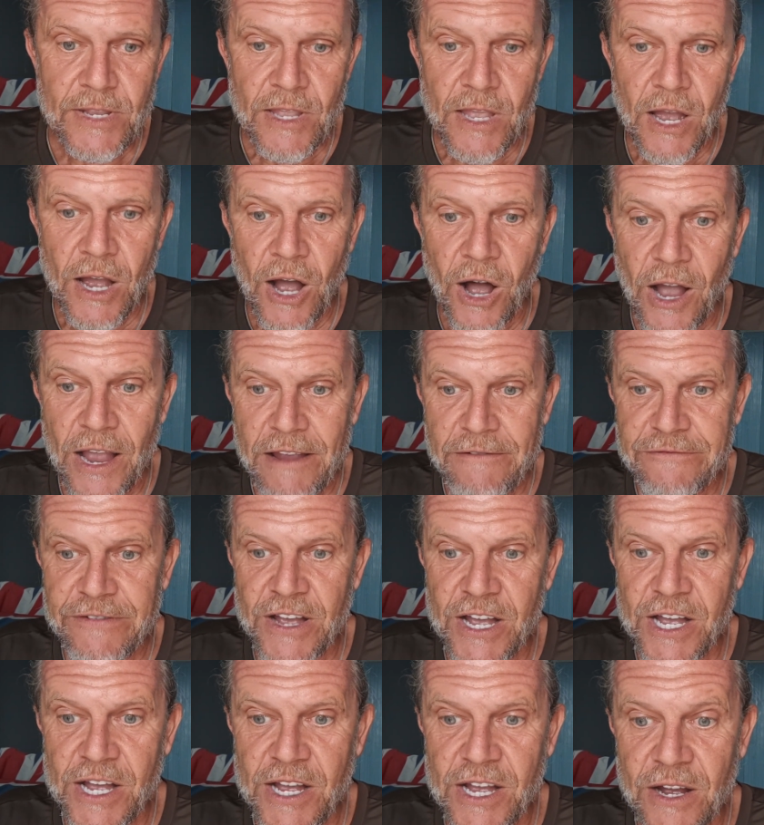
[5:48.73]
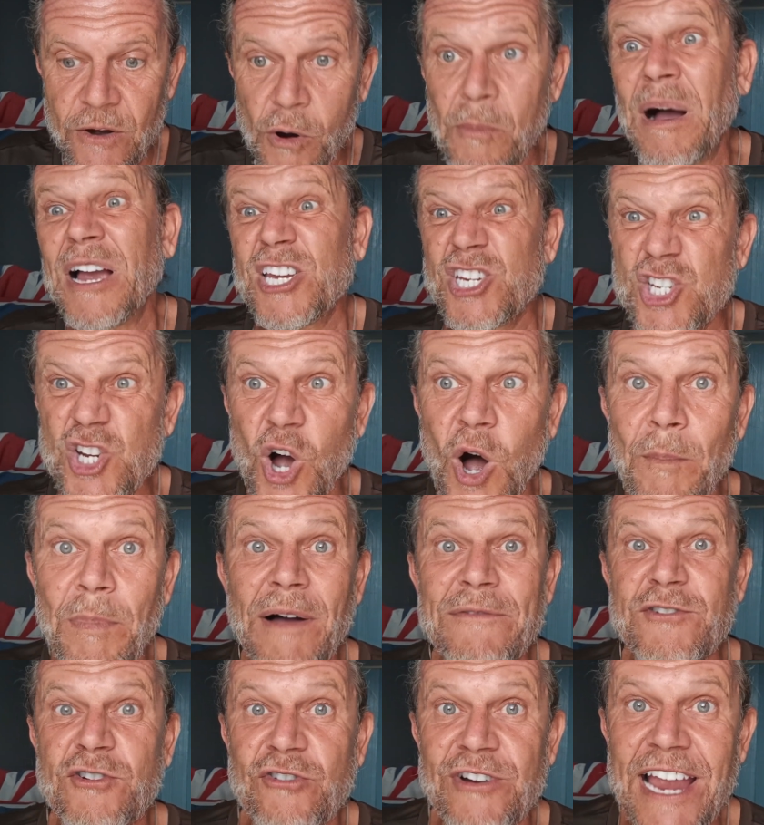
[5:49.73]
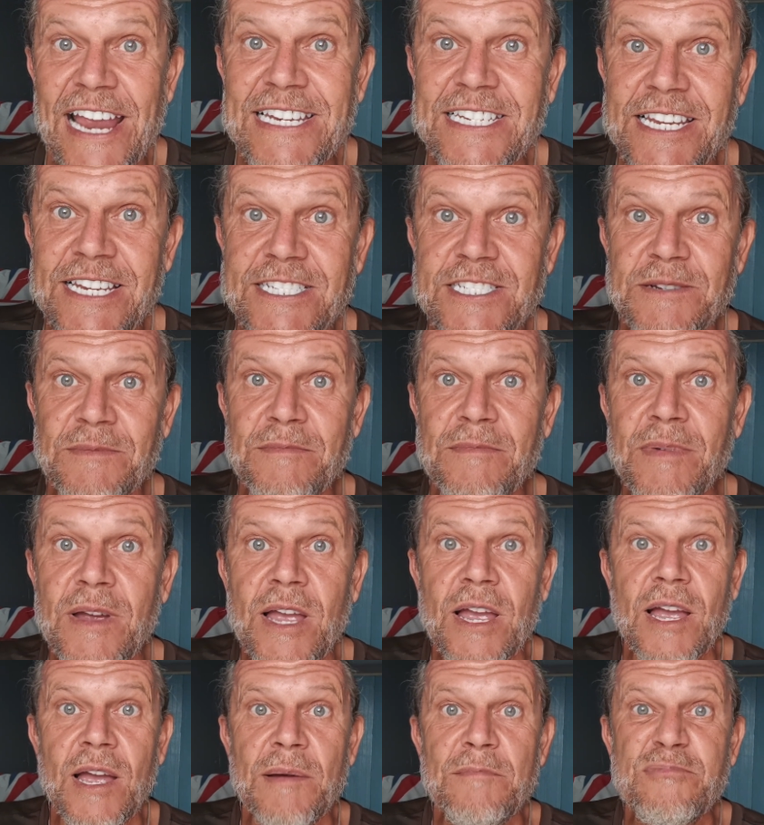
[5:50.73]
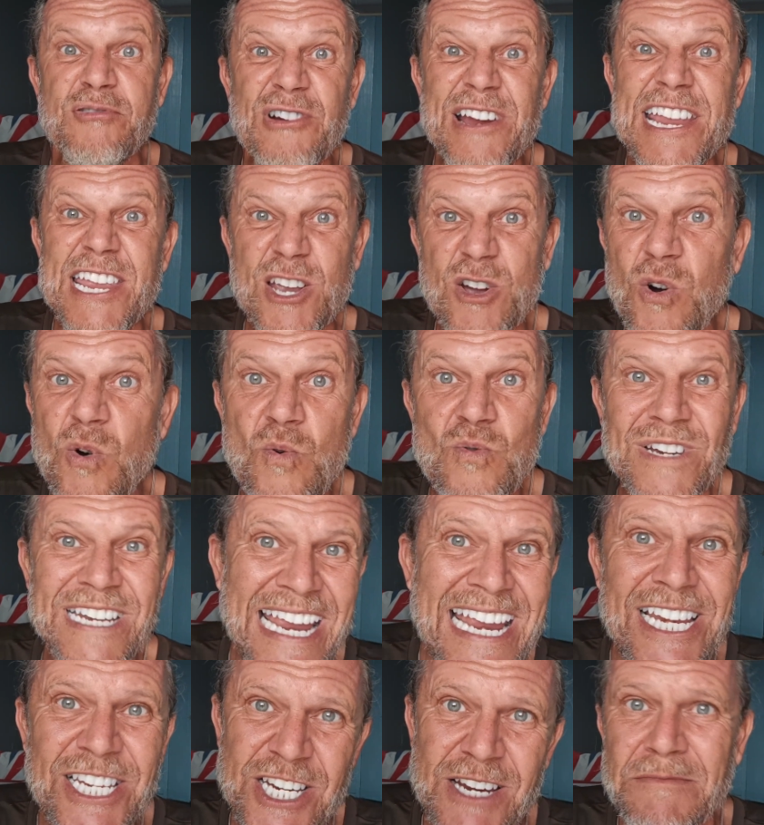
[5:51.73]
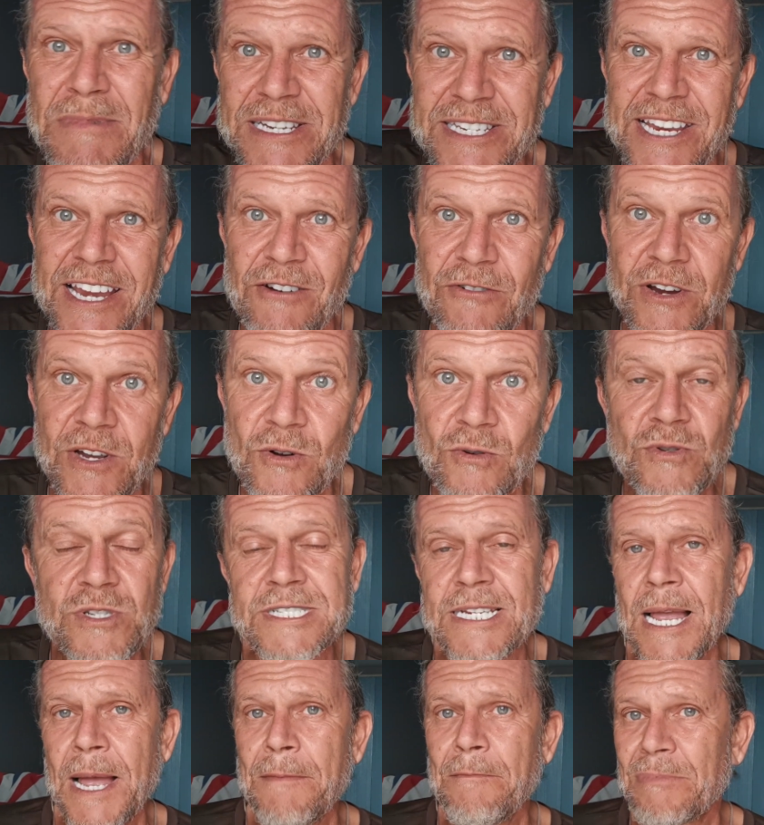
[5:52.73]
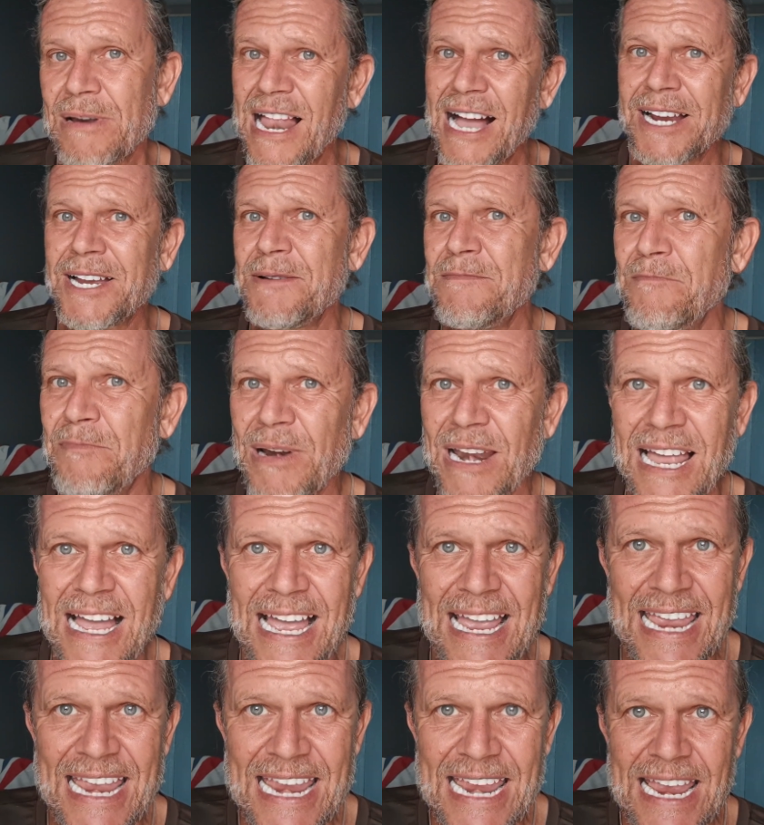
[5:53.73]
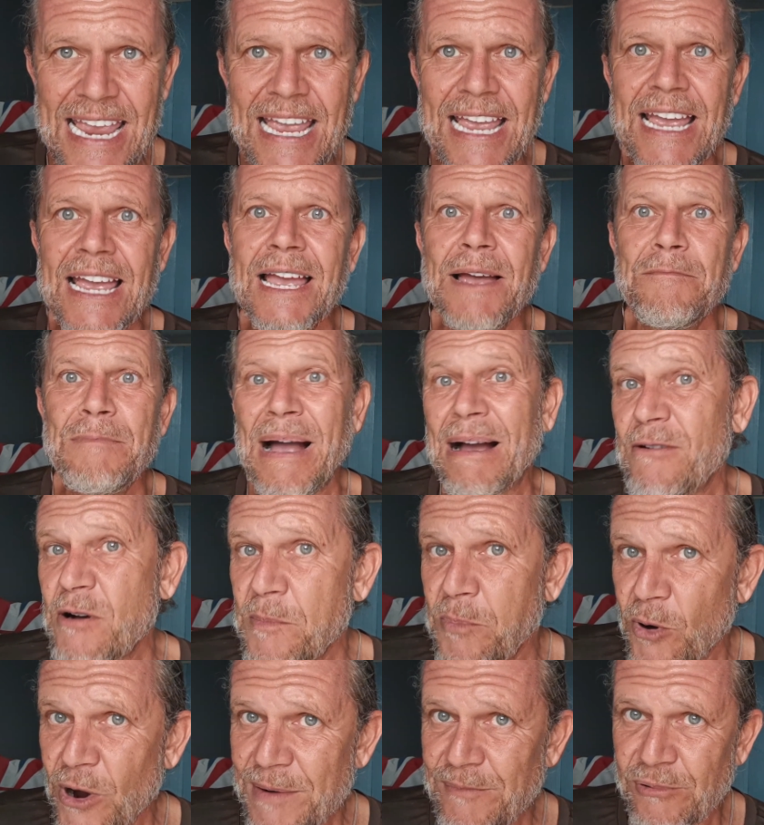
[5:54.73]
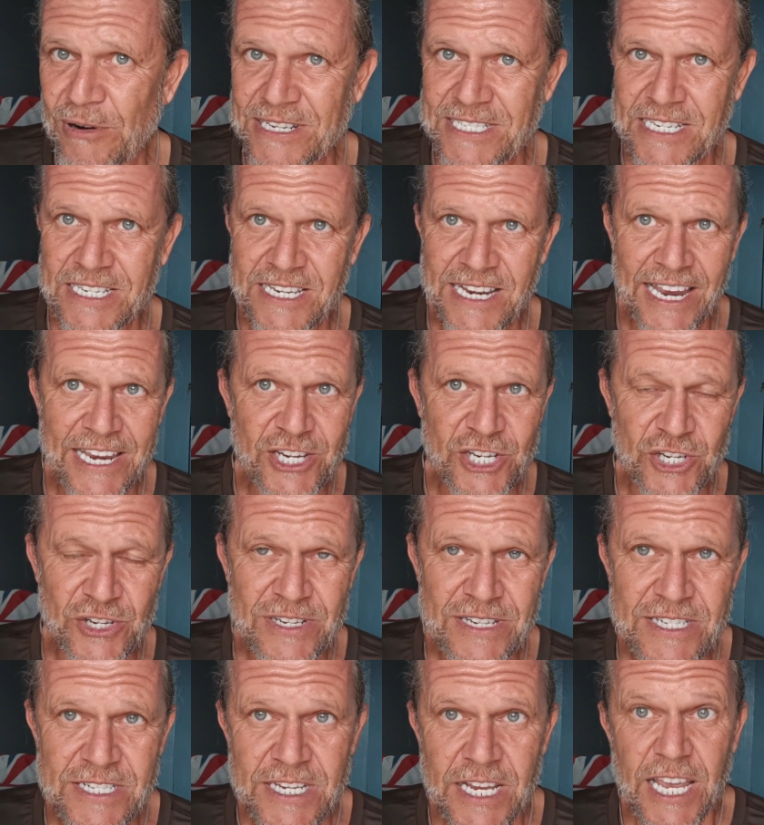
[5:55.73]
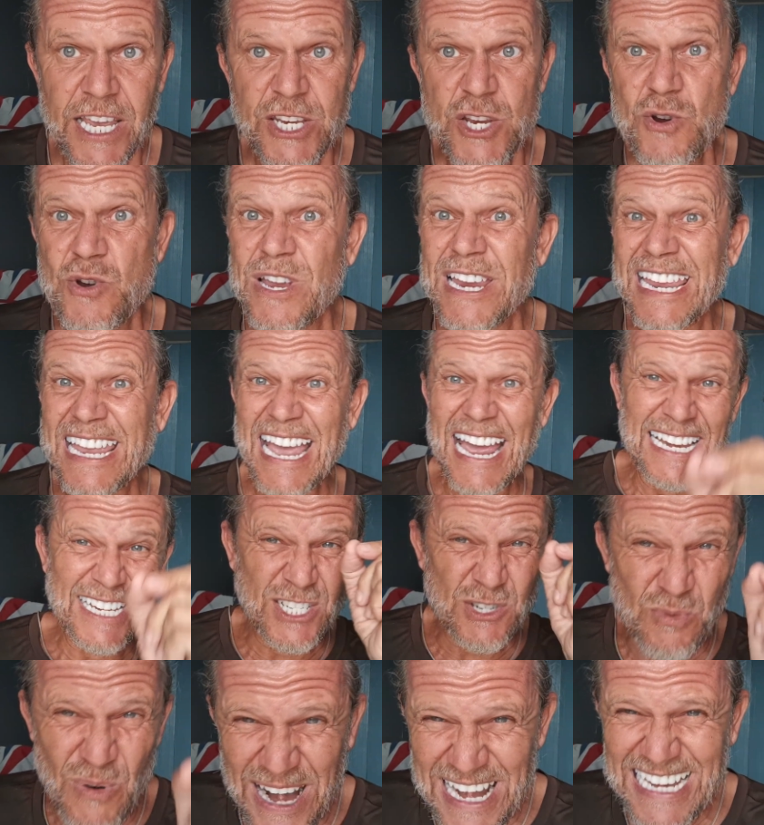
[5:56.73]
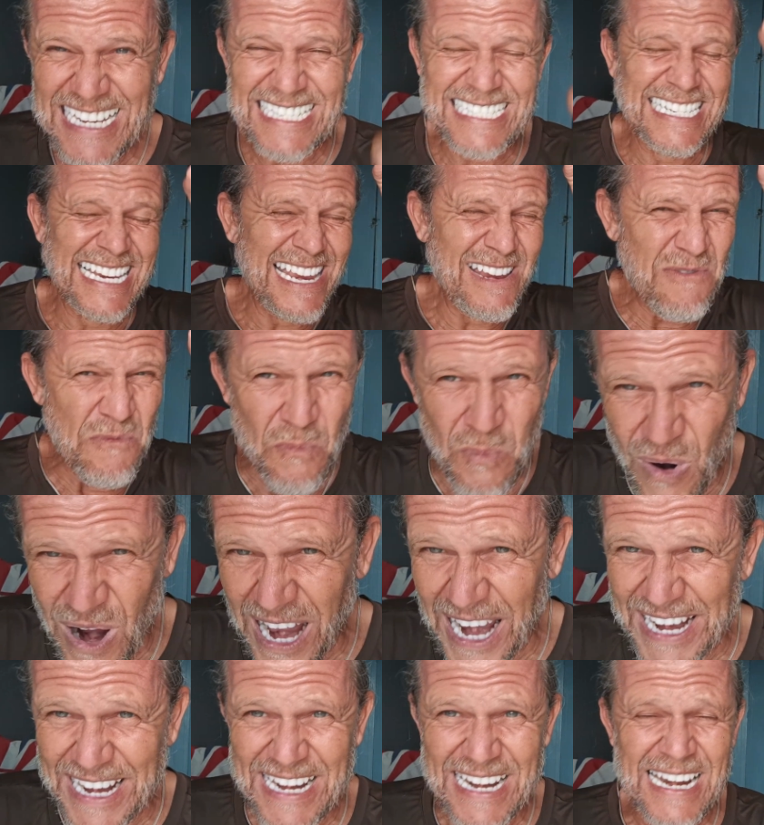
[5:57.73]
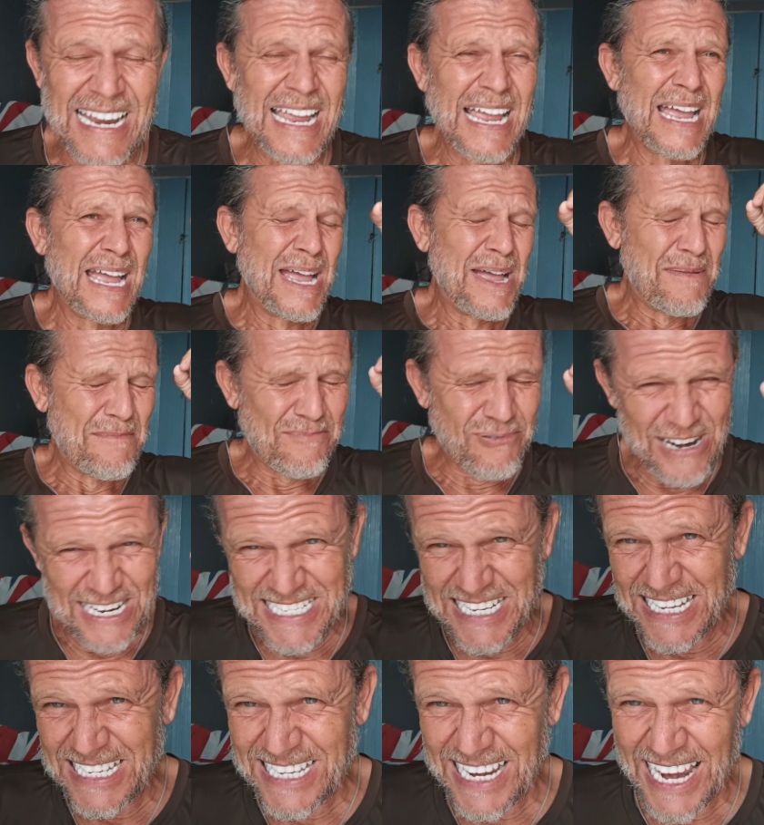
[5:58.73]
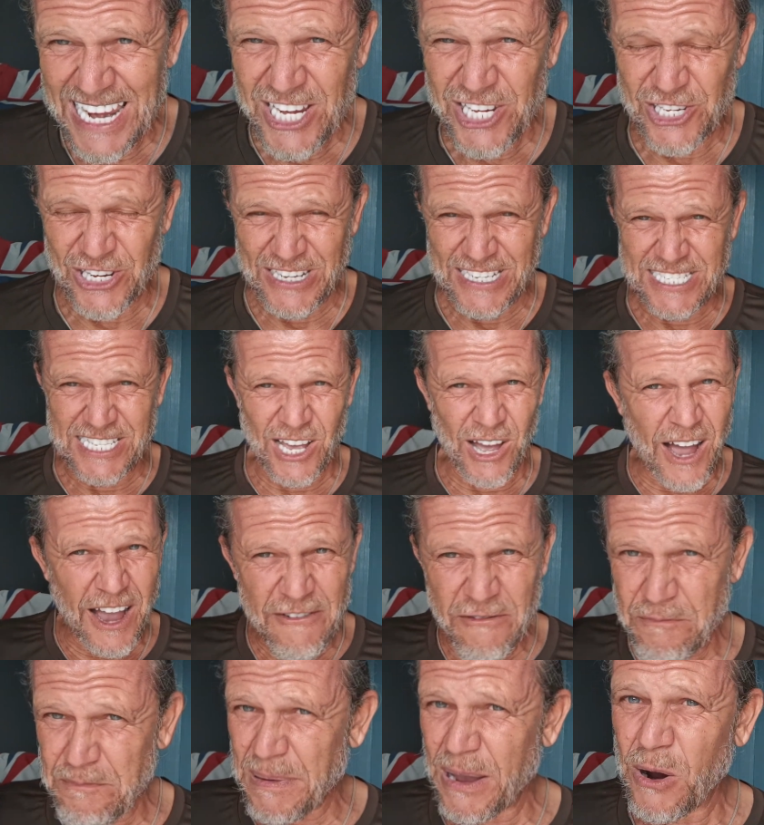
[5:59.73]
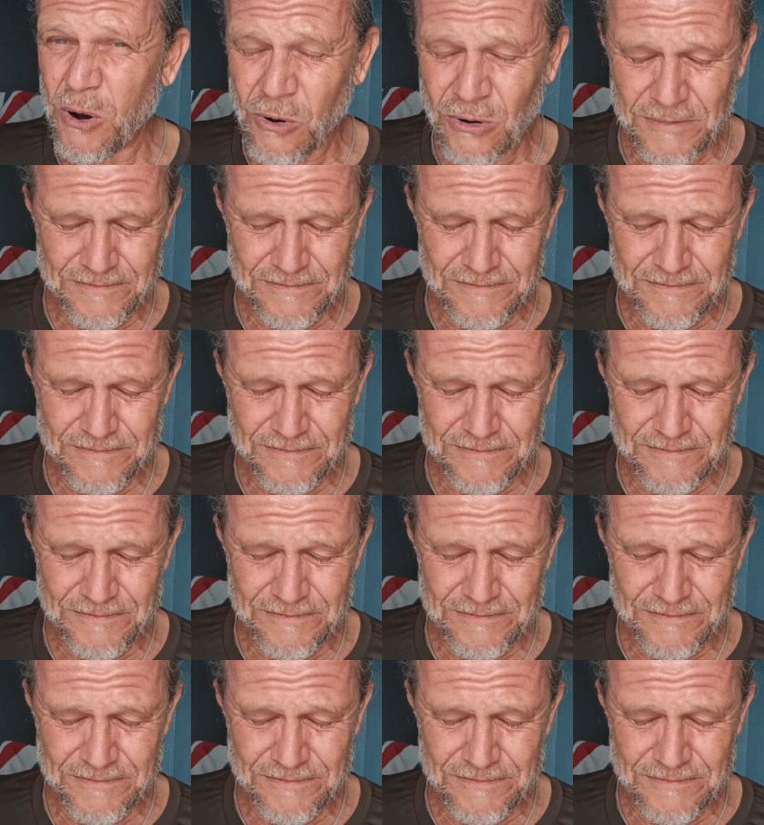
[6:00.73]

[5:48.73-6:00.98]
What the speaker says: or my shop, I've created some pretty cool teaching materials, plug and play PowerPoint presentations. You can get 21 presentations that I've built